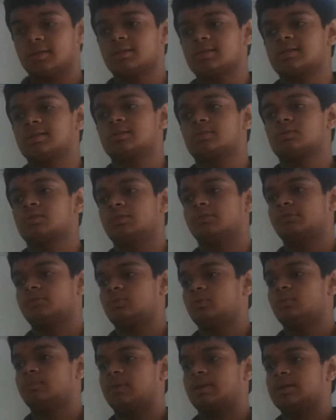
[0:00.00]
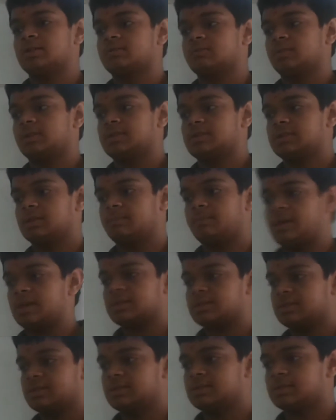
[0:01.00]
consists of two parts. One is the
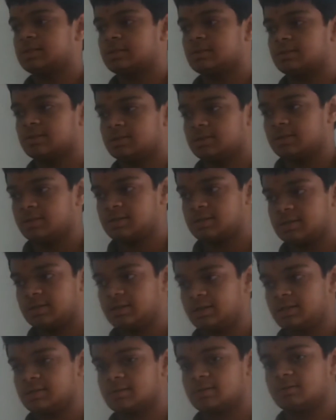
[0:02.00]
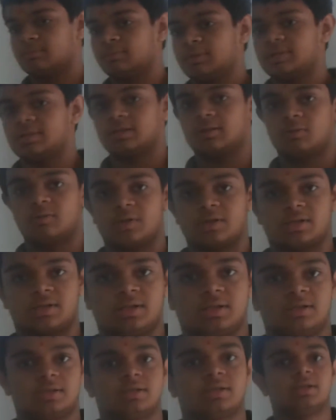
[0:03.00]
passages and another is sentence completion
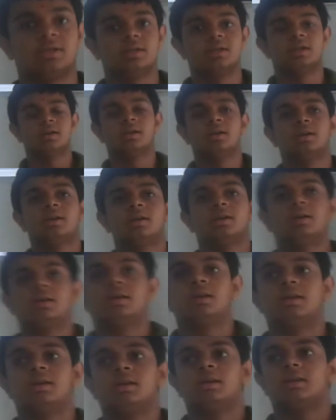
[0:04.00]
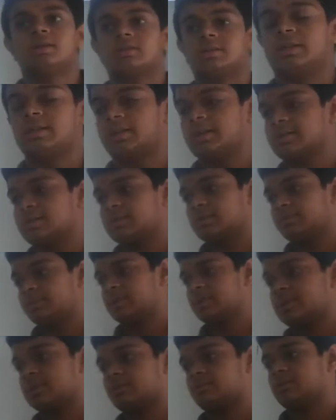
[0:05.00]
questions. Sentence
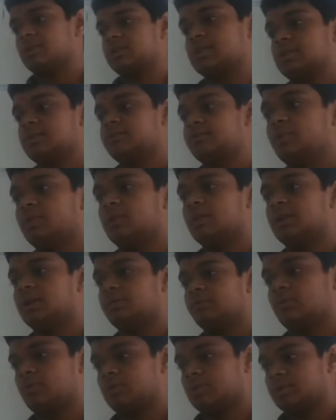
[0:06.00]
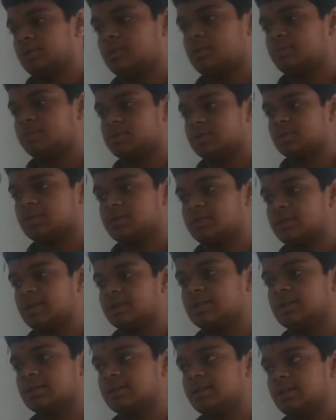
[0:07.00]
completion questions, we all have no other option
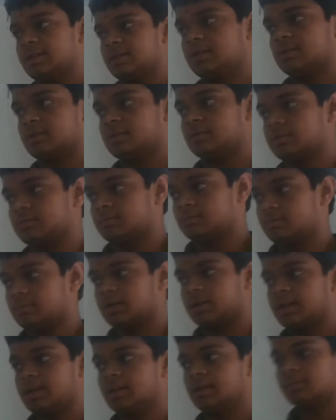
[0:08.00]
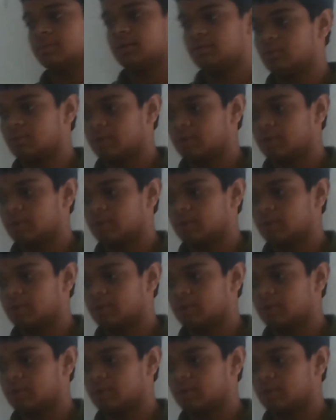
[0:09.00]
rather than mugging up the